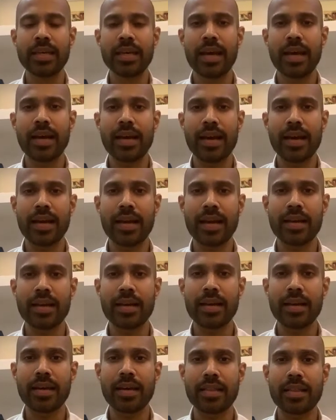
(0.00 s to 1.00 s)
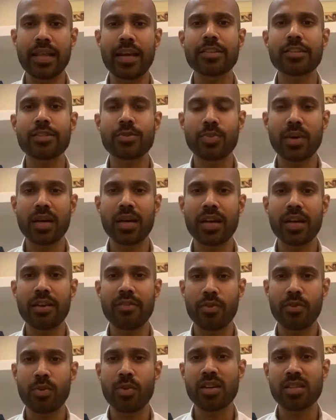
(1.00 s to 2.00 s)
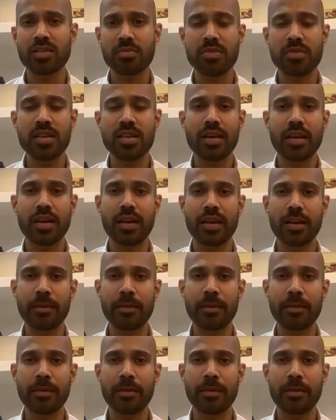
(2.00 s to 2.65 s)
And that is why, if you ask me,